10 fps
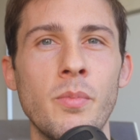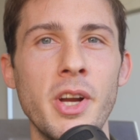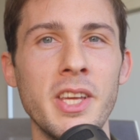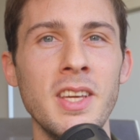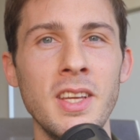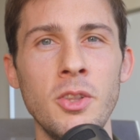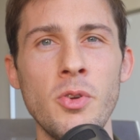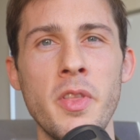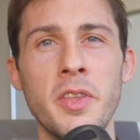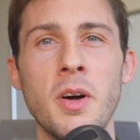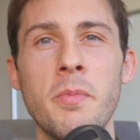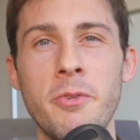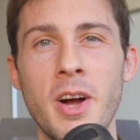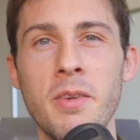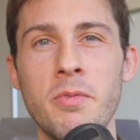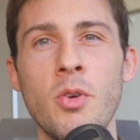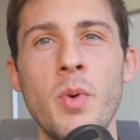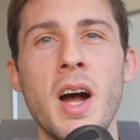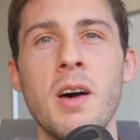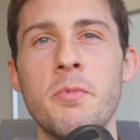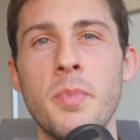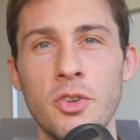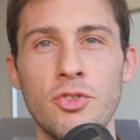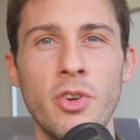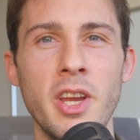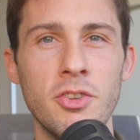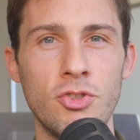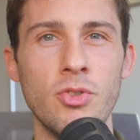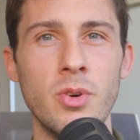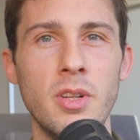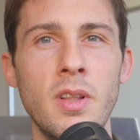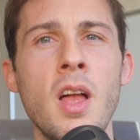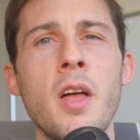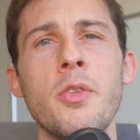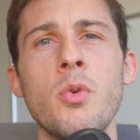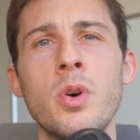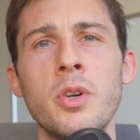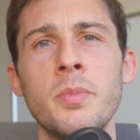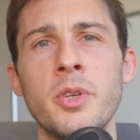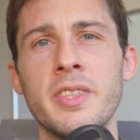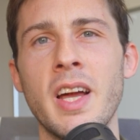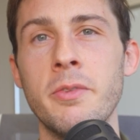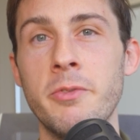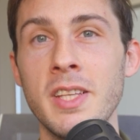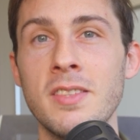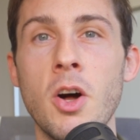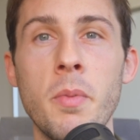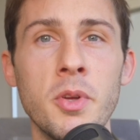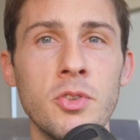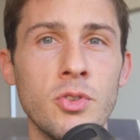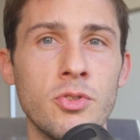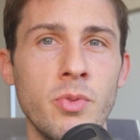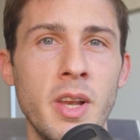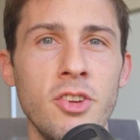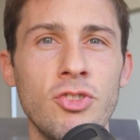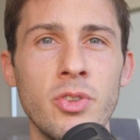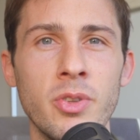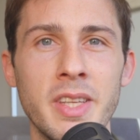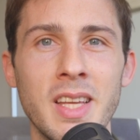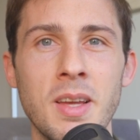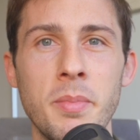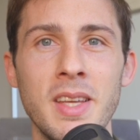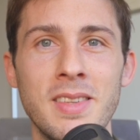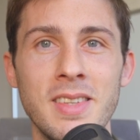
Breaking into the top five, we have PostgreSQL, the world's most advanced open-source relational database